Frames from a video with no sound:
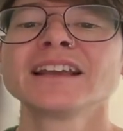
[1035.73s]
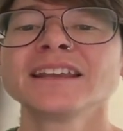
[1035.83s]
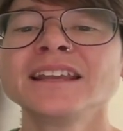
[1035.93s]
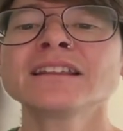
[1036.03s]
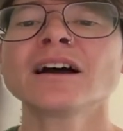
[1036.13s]

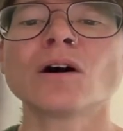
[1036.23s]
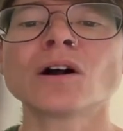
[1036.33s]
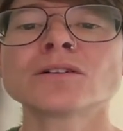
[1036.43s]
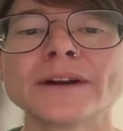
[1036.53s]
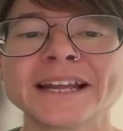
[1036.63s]
either
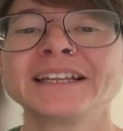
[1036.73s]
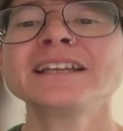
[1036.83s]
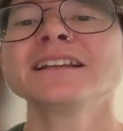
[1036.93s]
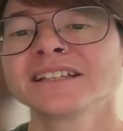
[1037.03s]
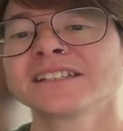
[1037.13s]

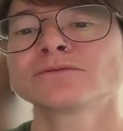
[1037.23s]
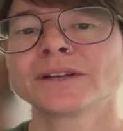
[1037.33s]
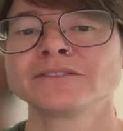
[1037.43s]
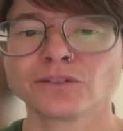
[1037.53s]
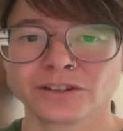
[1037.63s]
already is a
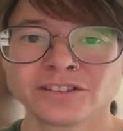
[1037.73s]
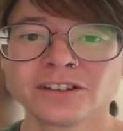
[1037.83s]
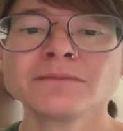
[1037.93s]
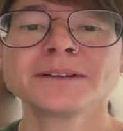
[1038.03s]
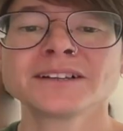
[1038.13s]

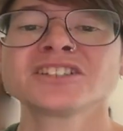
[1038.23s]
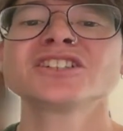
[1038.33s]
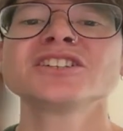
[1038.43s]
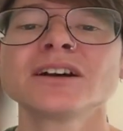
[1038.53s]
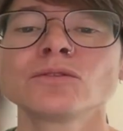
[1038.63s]
reinforcer because
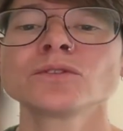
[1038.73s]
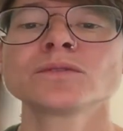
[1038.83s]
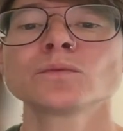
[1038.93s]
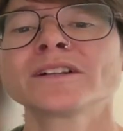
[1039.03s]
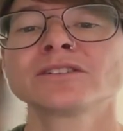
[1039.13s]
she knows
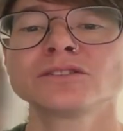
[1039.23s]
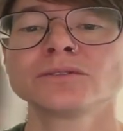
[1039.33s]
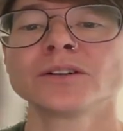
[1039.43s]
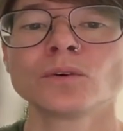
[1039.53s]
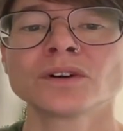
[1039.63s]
what to do
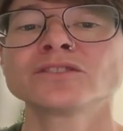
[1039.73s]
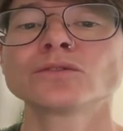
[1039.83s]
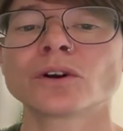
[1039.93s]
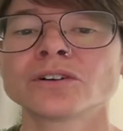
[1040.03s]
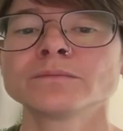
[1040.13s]
in order to
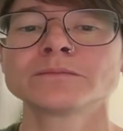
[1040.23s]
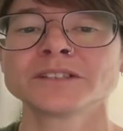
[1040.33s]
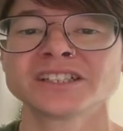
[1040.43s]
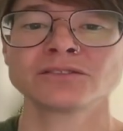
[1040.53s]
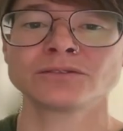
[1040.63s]
earn
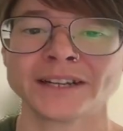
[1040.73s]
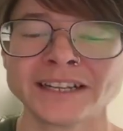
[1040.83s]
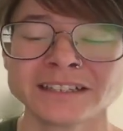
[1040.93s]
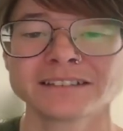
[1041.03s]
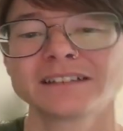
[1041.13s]
permission to greet.